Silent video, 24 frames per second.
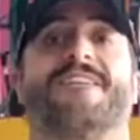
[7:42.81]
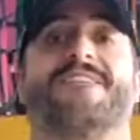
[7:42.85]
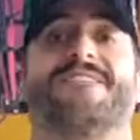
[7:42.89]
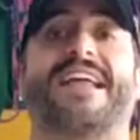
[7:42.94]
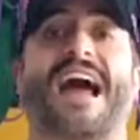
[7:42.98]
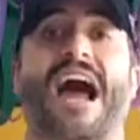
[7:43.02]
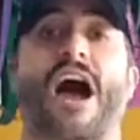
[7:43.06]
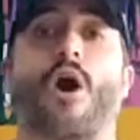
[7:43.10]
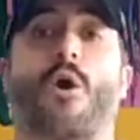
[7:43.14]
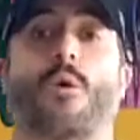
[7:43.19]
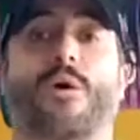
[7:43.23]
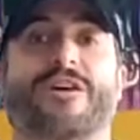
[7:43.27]

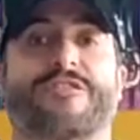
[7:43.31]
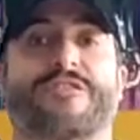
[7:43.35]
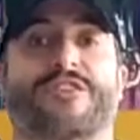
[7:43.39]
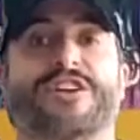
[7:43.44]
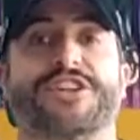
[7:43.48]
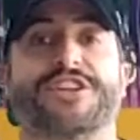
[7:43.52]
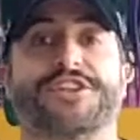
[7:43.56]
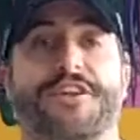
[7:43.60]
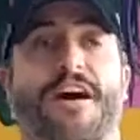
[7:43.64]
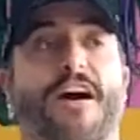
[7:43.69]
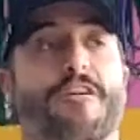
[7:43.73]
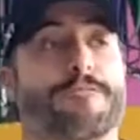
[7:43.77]
Now, if
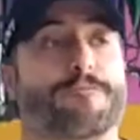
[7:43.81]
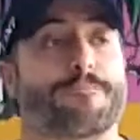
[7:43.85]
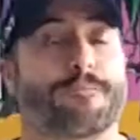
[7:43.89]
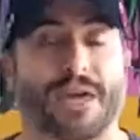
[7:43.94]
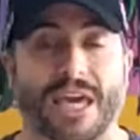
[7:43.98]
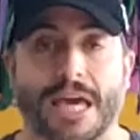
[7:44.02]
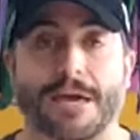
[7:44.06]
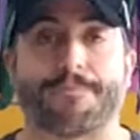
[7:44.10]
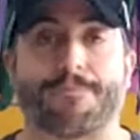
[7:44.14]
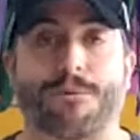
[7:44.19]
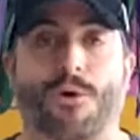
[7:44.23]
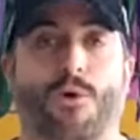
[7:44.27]
enough
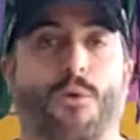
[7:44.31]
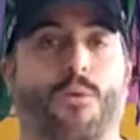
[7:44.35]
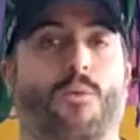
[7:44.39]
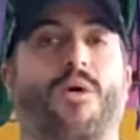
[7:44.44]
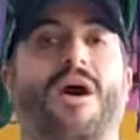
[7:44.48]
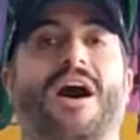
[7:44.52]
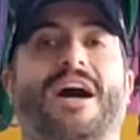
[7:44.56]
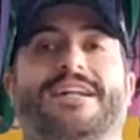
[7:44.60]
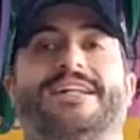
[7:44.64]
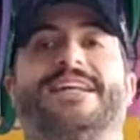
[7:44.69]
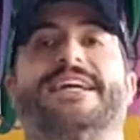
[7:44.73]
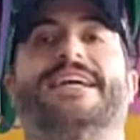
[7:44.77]
people
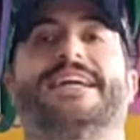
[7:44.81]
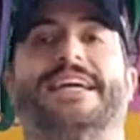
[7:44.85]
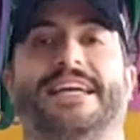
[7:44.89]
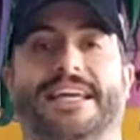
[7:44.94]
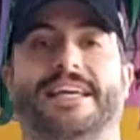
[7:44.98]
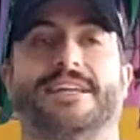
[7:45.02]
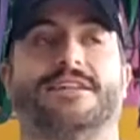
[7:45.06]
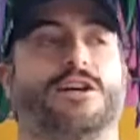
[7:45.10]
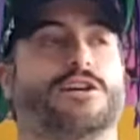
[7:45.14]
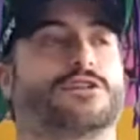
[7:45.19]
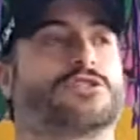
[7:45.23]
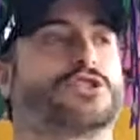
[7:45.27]
want to
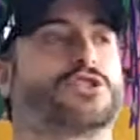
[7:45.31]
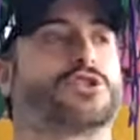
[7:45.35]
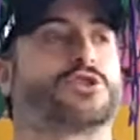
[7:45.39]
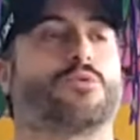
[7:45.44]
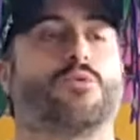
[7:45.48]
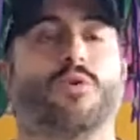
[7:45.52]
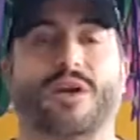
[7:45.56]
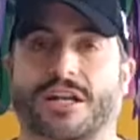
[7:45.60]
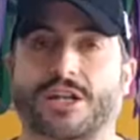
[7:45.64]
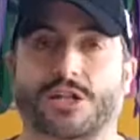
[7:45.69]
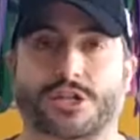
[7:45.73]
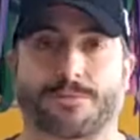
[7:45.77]
eat a
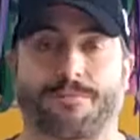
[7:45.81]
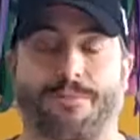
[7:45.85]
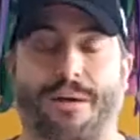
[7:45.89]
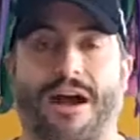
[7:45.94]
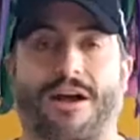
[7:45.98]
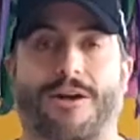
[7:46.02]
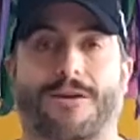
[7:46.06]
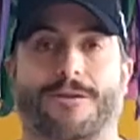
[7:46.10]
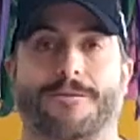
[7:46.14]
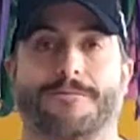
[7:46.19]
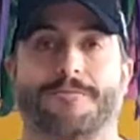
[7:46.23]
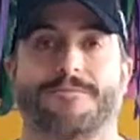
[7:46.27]
Twix
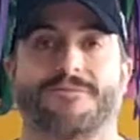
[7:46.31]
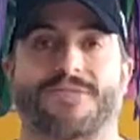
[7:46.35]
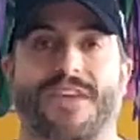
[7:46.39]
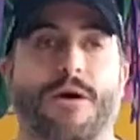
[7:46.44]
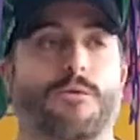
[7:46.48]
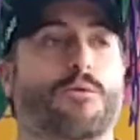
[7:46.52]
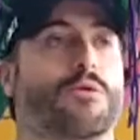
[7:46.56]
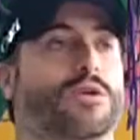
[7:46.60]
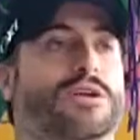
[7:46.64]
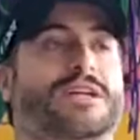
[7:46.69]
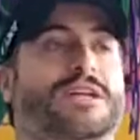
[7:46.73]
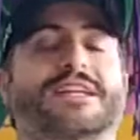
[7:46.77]
bar
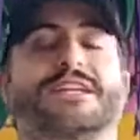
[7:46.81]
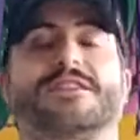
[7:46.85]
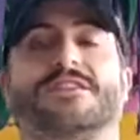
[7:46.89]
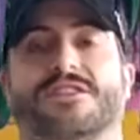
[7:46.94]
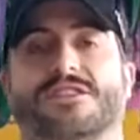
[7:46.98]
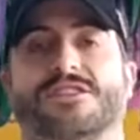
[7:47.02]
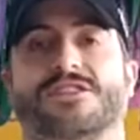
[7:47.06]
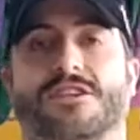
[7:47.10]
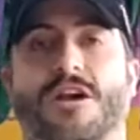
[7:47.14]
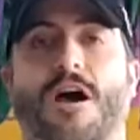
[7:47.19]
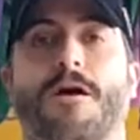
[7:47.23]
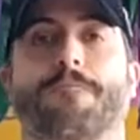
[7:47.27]
that work at
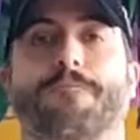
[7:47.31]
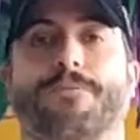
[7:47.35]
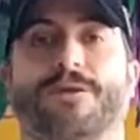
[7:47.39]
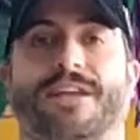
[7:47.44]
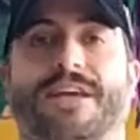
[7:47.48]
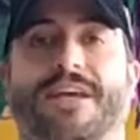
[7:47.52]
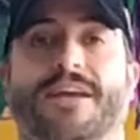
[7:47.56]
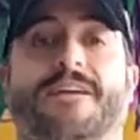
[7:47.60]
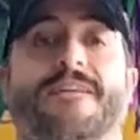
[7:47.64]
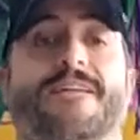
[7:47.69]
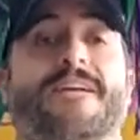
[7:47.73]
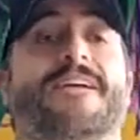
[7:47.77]
this
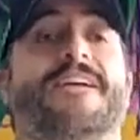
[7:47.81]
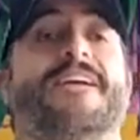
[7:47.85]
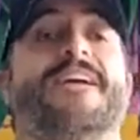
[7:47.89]
company